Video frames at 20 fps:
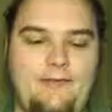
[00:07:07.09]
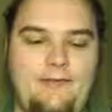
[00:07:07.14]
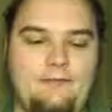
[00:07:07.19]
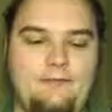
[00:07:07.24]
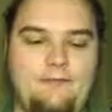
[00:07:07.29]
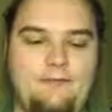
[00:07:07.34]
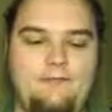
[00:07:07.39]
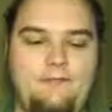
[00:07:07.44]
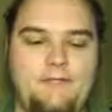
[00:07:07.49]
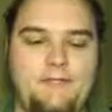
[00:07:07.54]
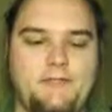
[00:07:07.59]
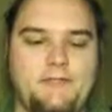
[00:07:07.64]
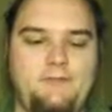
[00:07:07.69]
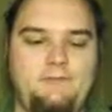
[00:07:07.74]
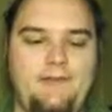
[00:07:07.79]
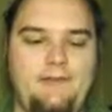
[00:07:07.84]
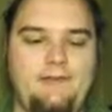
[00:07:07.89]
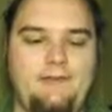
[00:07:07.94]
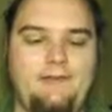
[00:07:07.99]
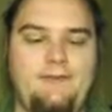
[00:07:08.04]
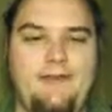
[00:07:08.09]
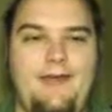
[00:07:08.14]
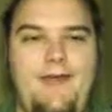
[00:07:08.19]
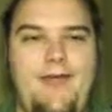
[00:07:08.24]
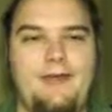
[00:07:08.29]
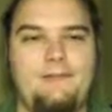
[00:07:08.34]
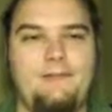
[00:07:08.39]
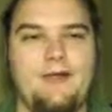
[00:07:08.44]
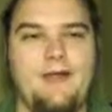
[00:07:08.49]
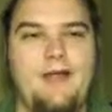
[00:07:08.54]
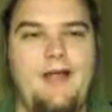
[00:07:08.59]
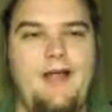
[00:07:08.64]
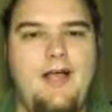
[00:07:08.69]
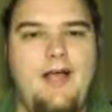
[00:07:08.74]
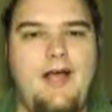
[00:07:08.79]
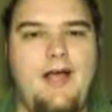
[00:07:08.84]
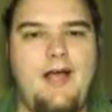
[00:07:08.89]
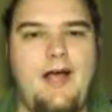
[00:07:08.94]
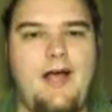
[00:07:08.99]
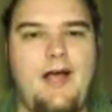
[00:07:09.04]
like when the Vision wielding the hammer.
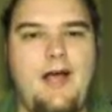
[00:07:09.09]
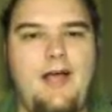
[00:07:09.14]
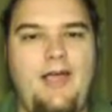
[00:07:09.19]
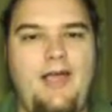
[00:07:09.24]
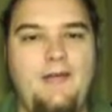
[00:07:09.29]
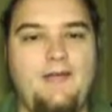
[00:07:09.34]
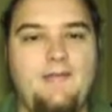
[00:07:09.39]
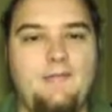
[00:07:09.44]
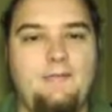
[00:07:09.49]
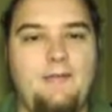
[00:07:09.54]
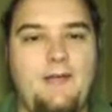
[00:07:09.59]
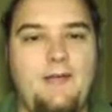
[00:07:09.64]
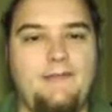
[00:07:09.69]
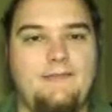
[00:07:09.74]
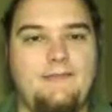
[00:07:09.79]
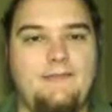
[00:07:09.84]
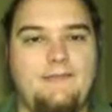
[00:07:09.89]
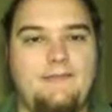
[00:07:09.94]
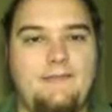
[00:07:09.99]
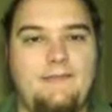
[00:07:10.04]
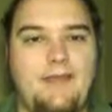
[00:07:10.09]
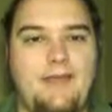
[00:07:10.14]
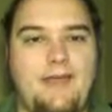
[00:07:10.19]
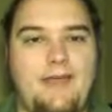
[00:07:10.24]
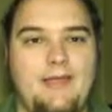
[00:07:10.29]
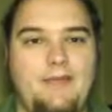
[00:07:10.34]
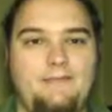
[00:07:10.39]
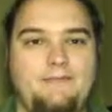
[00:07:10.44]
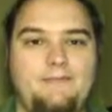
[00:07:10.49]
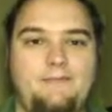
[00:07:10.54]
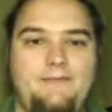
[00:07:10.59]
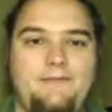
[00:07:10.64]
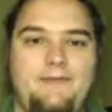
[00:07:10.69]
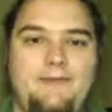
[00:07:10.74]
I expected to get